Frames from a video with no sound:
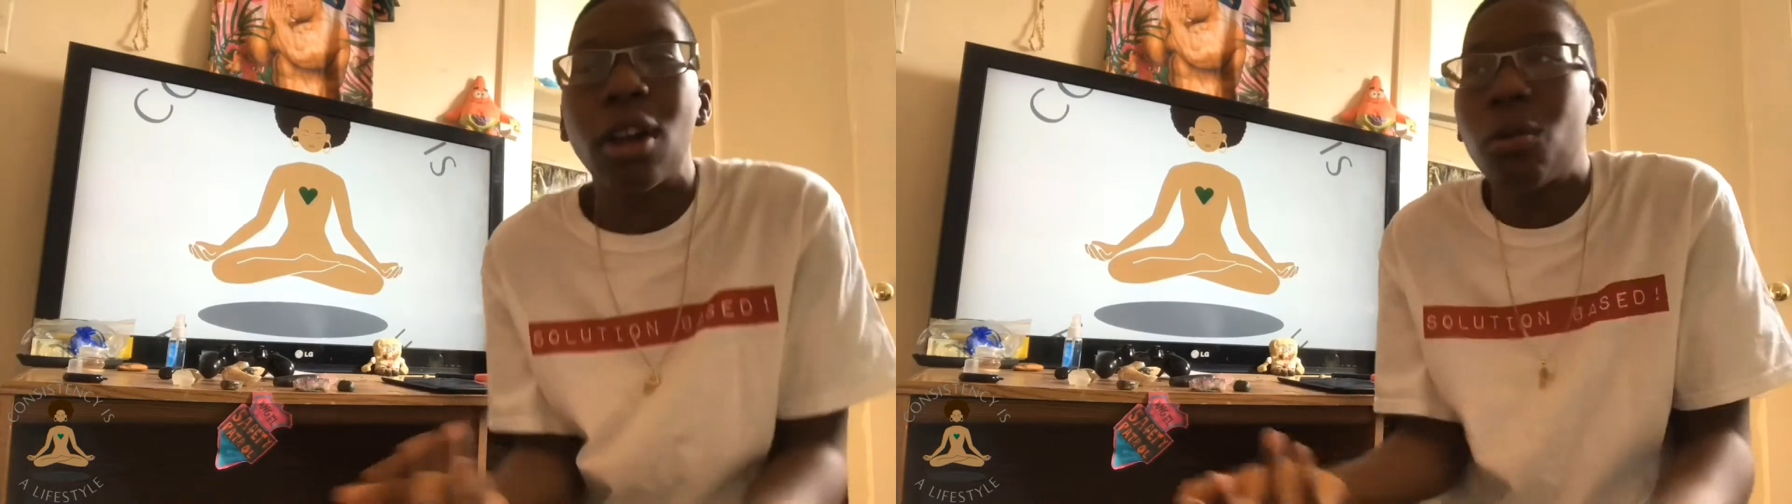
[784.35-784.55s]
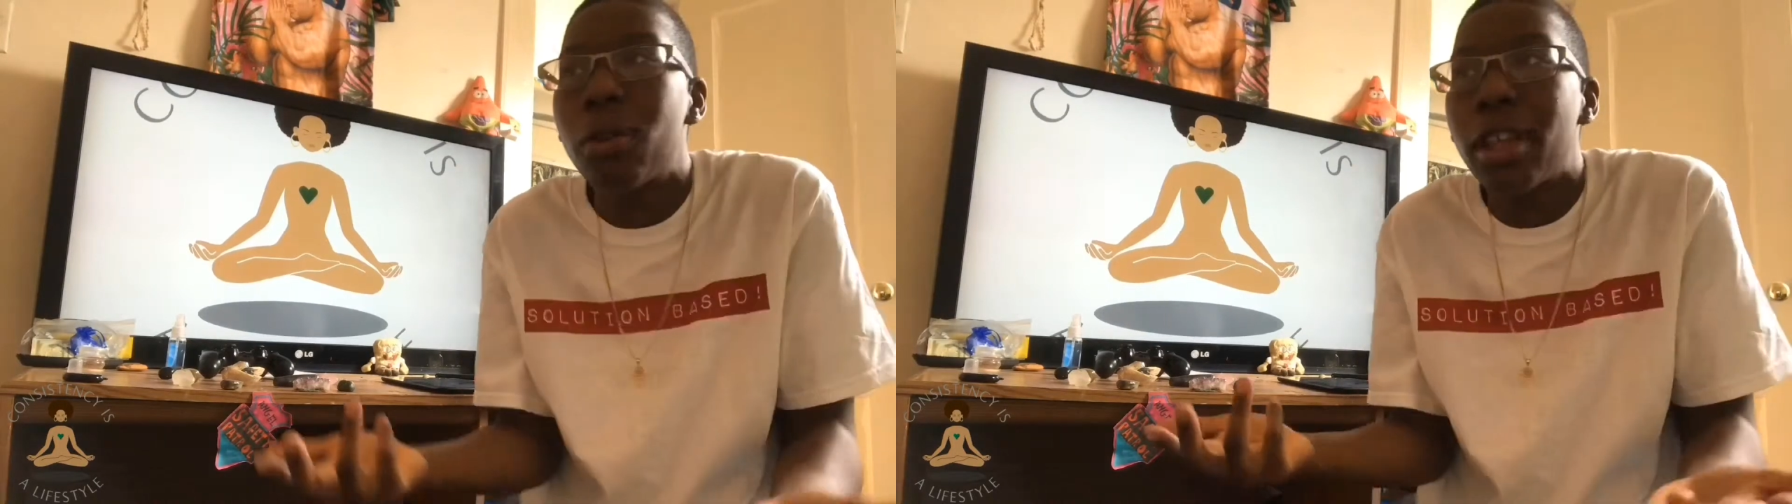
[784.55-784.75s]

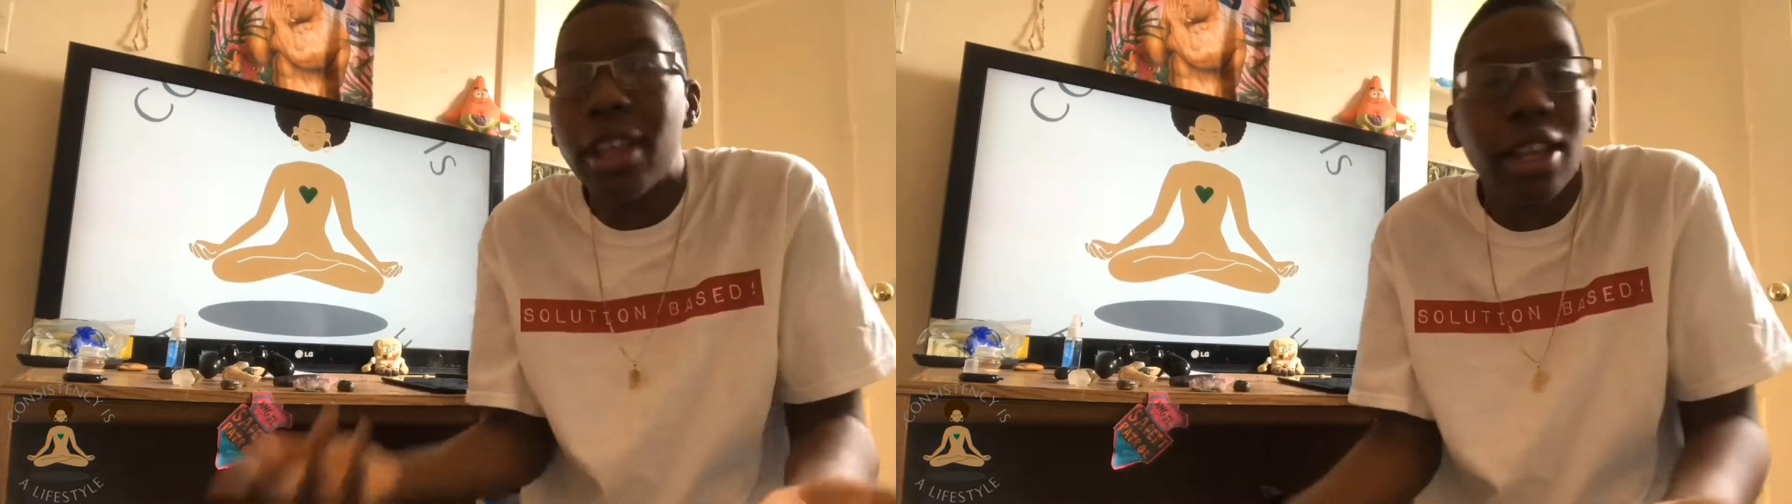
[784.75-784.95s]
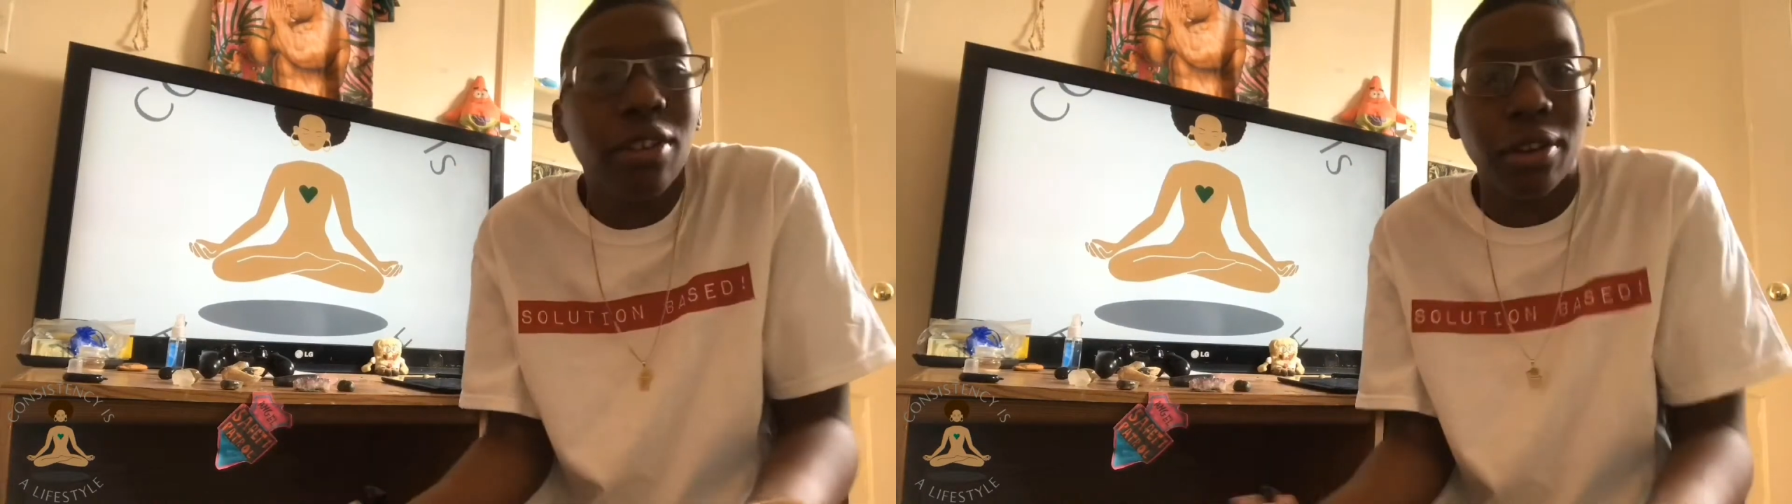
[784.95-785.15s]
I don't want to
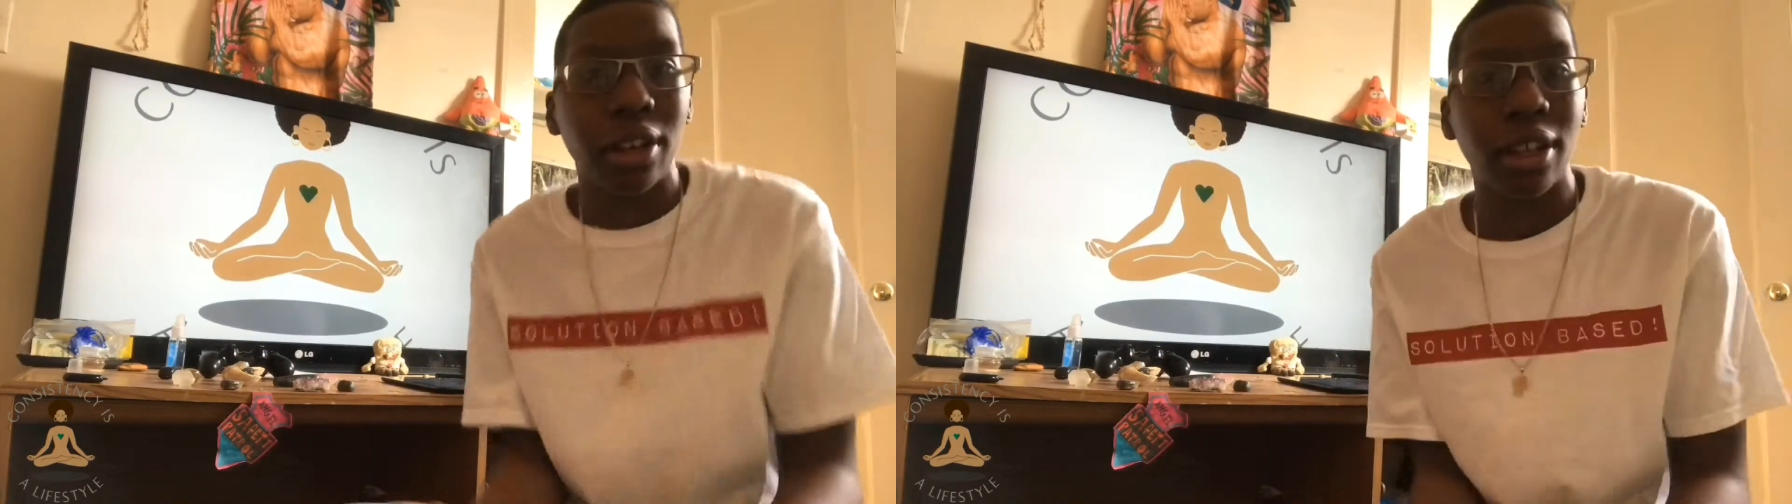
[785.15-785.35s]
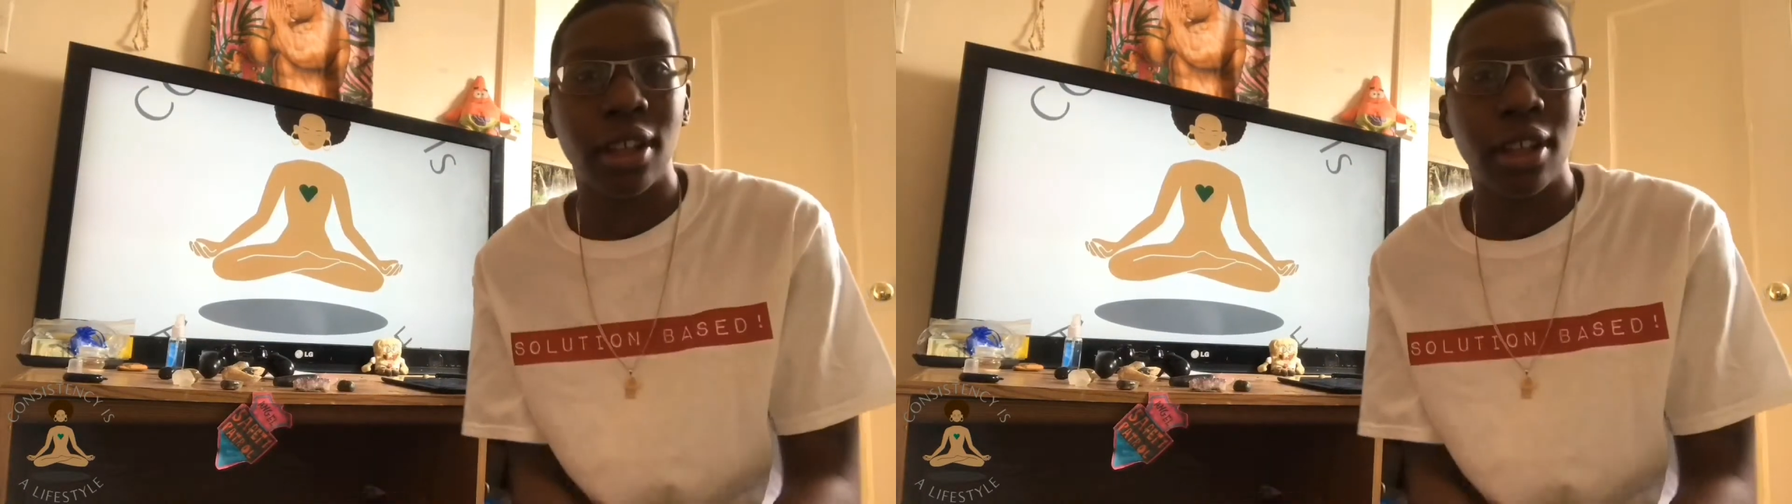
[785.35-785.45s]
hear it.